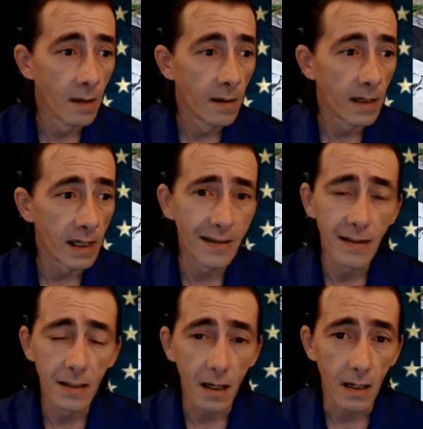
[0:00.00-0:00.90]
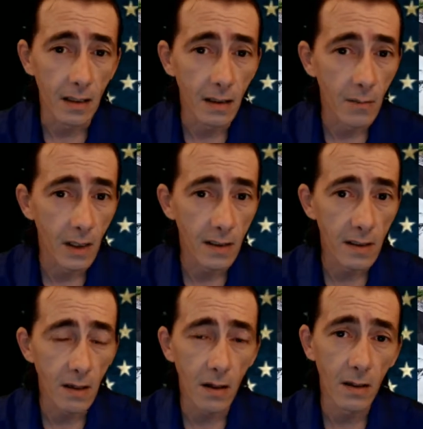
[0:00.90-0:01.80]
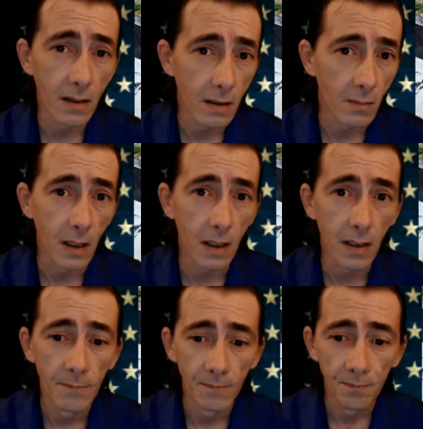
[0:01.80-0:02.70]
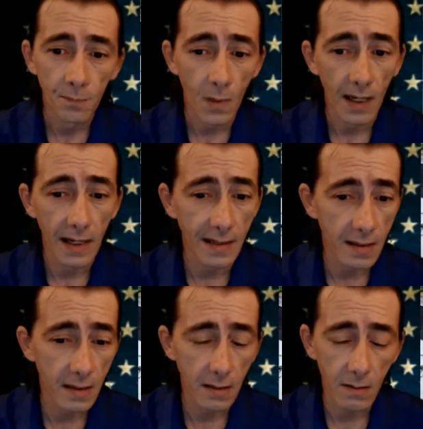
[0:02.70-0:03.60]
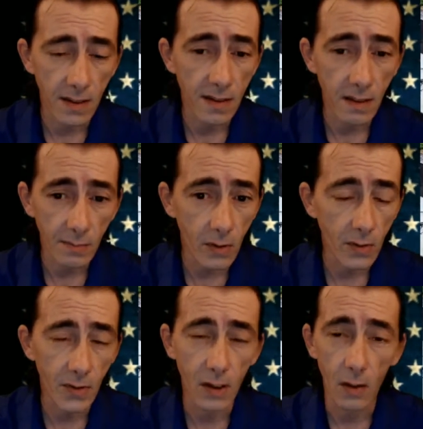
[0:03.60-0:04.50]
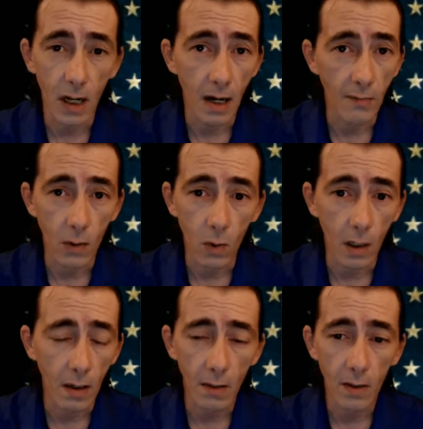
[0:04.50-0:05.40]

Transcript: in the documents, on the money. His symbols are everywhere.